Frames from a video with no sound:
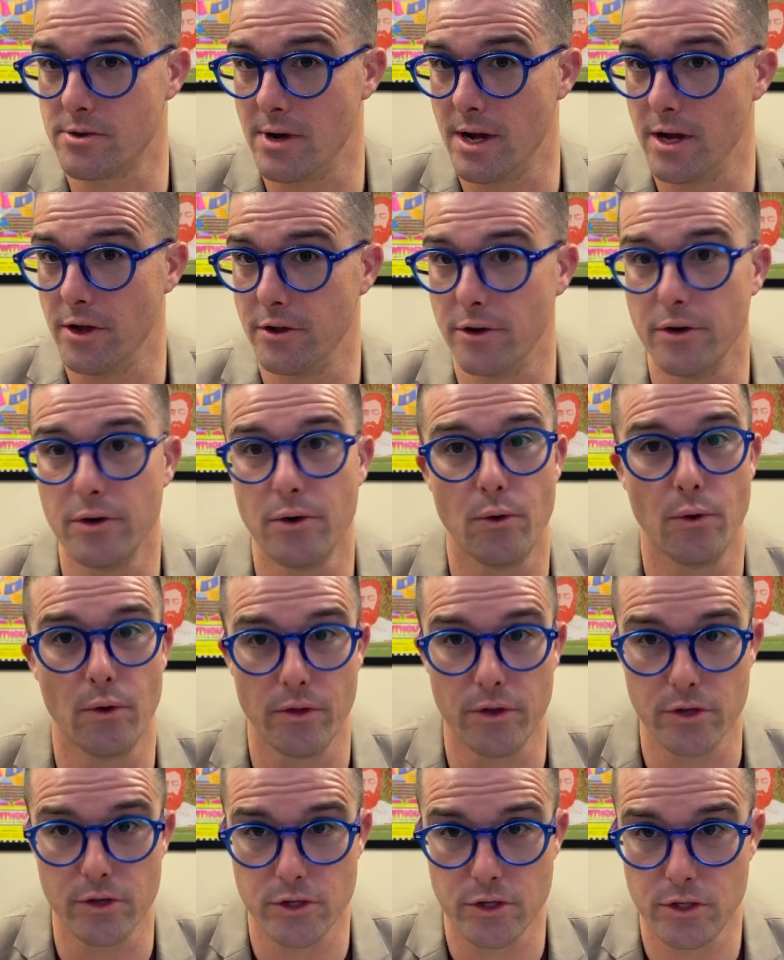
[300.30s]
Elder or
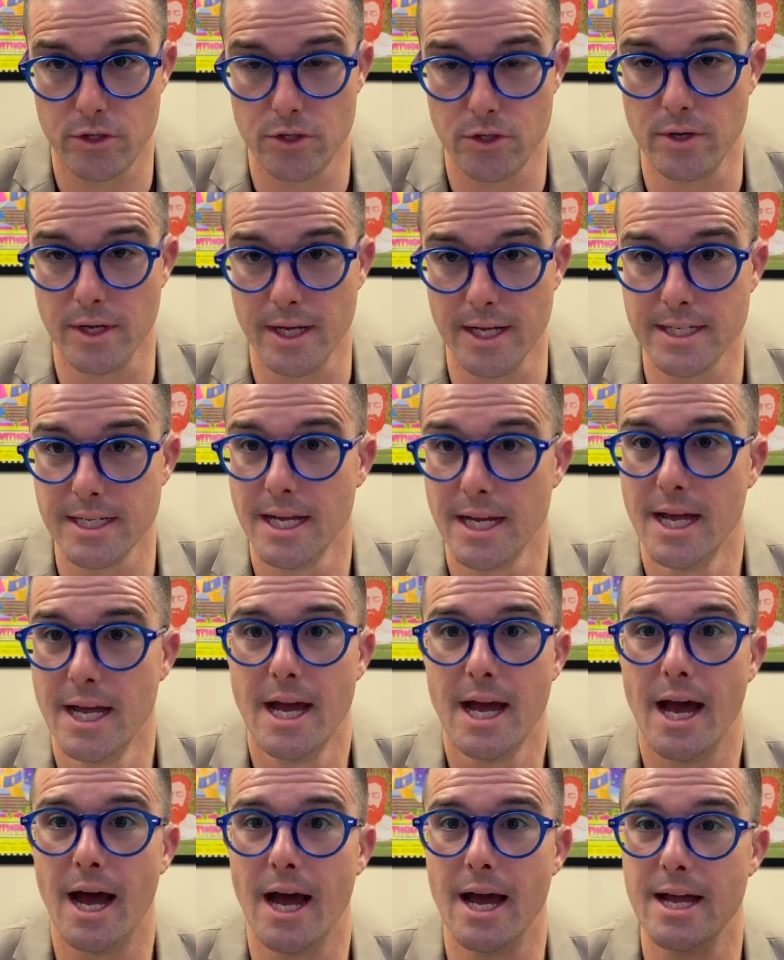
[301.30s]
the student,
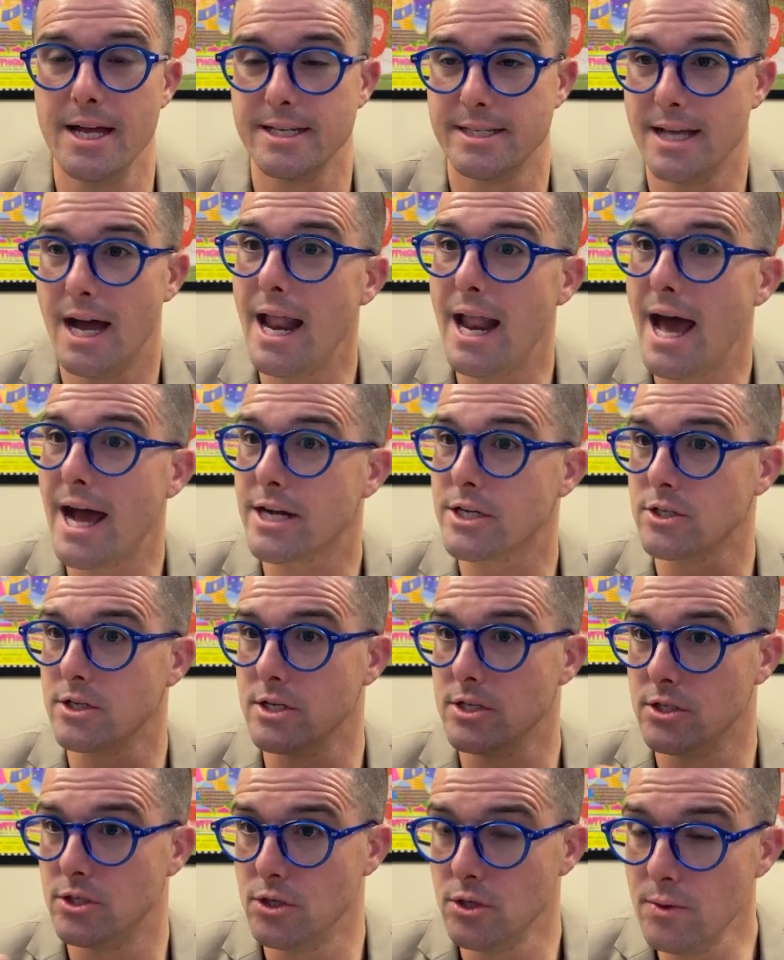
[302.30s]
is not actually
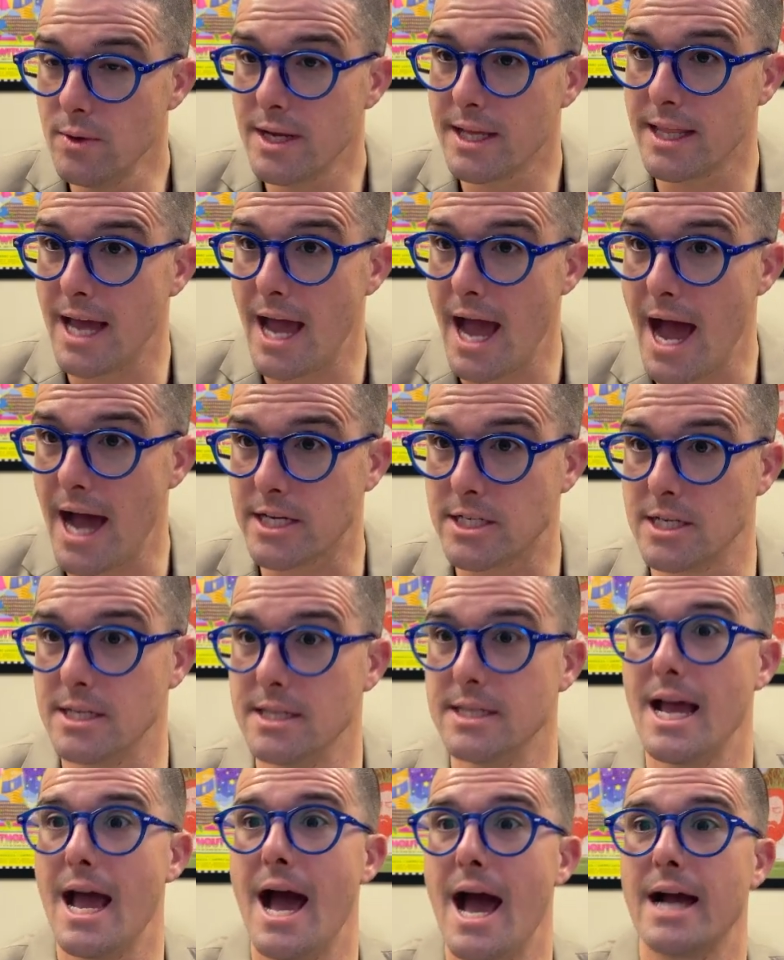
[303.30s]
doing the action.
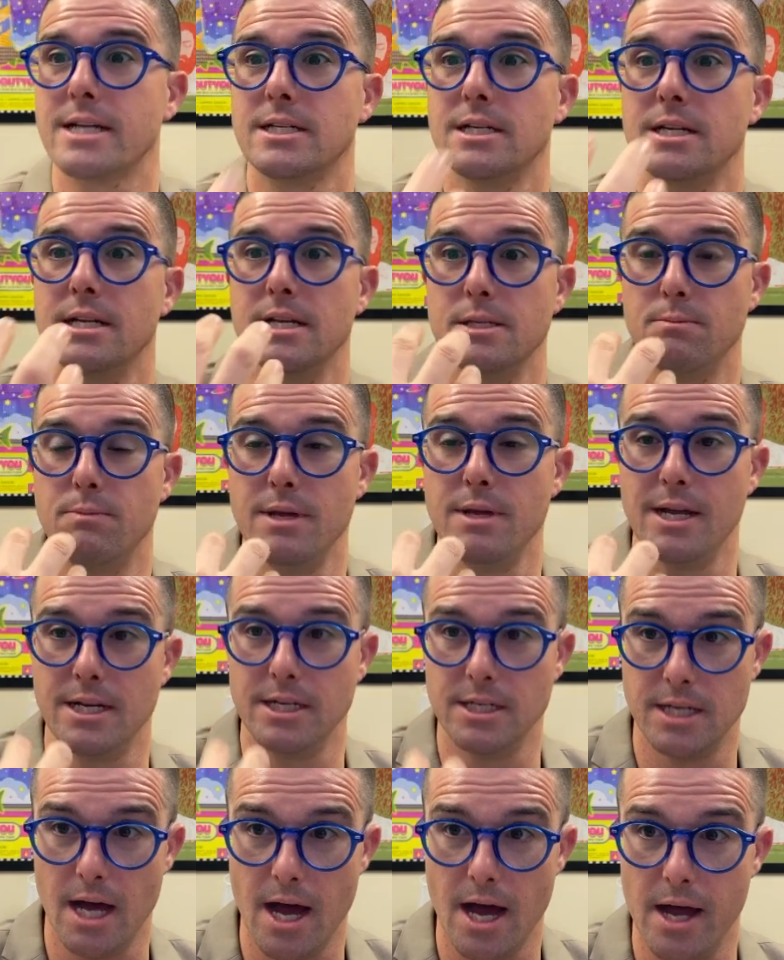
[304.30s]
The action is being
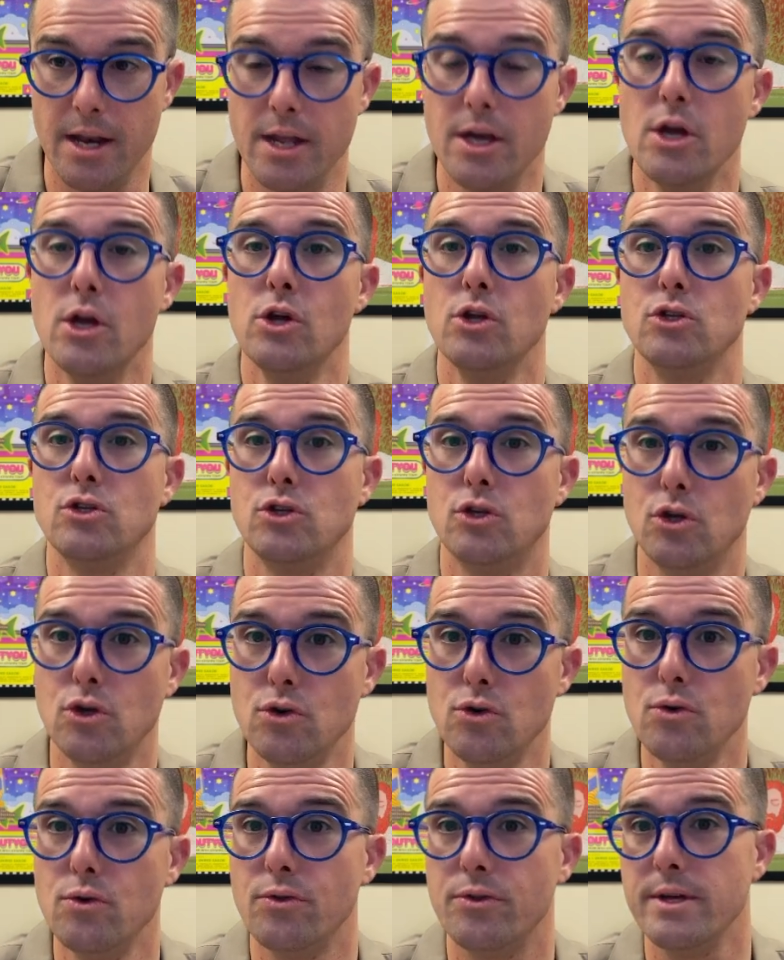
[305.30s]
done
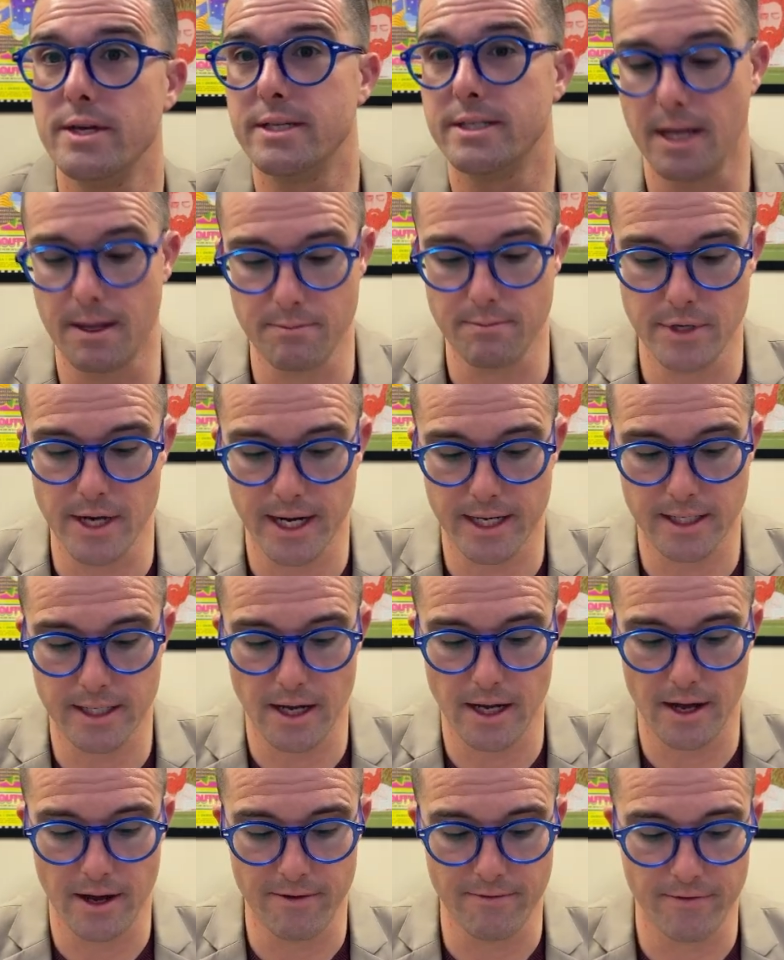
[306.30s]
to the subject
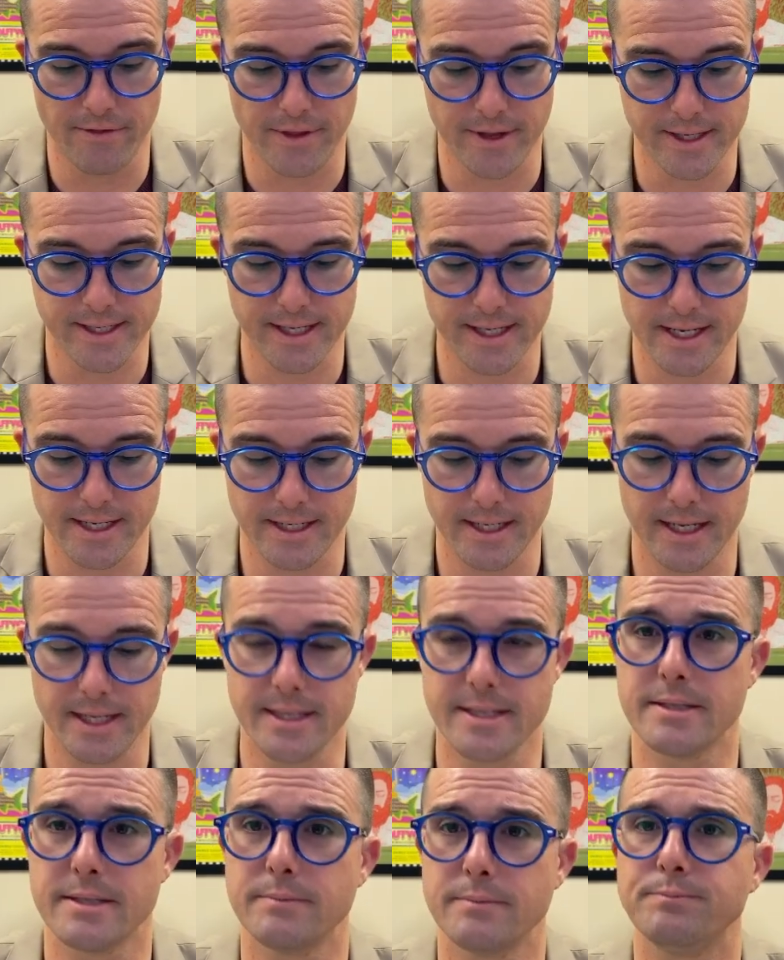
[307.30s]
of the
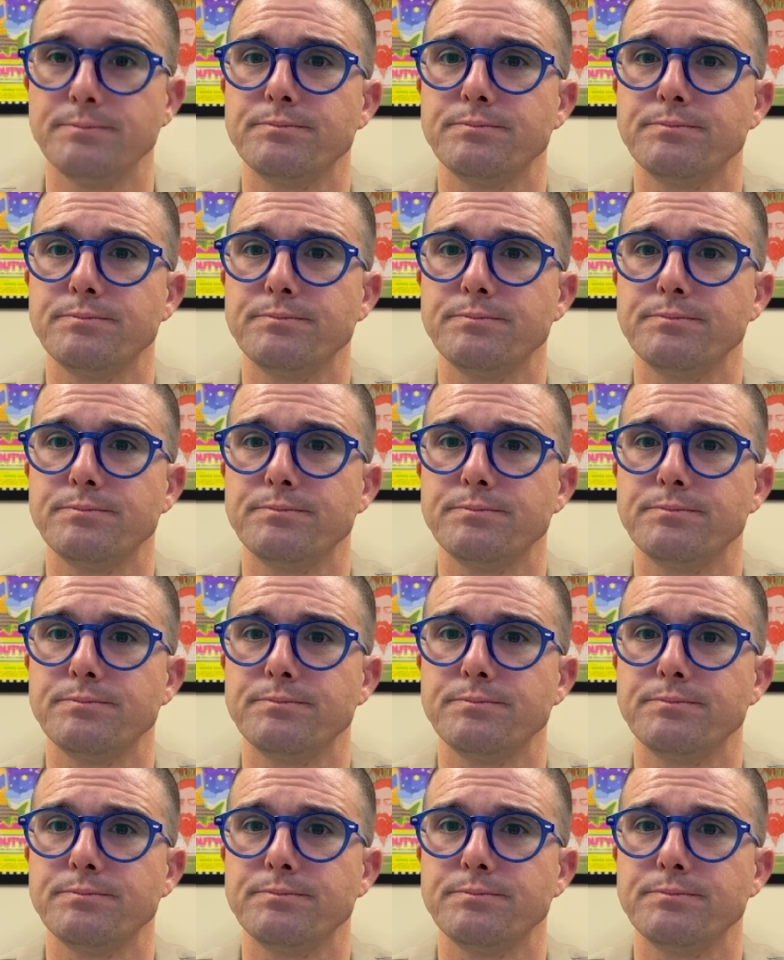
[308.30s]
sentence.